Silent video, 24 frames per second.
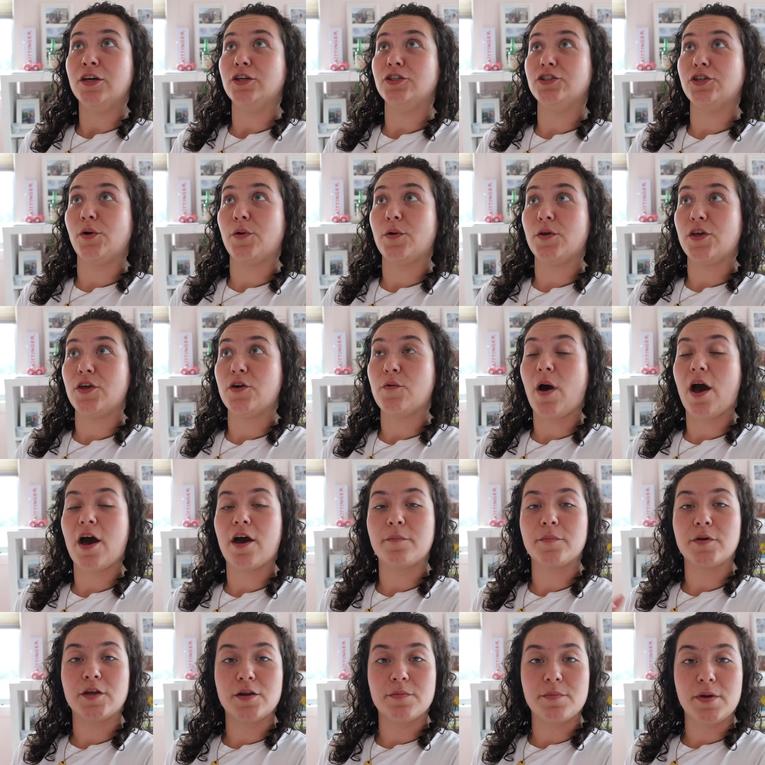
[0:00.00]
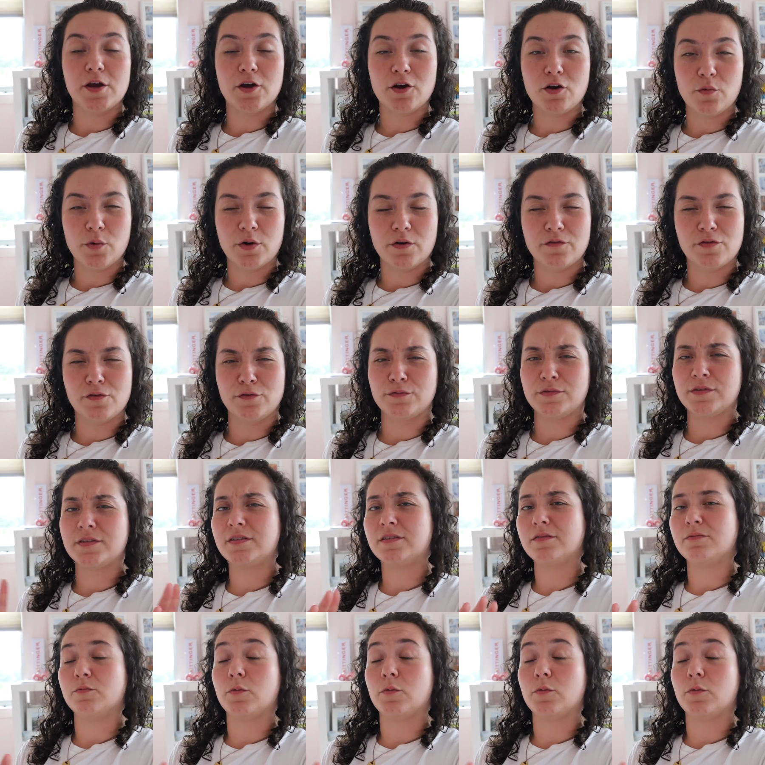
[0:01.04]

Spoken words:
showing you how I'm gonna make her one of those,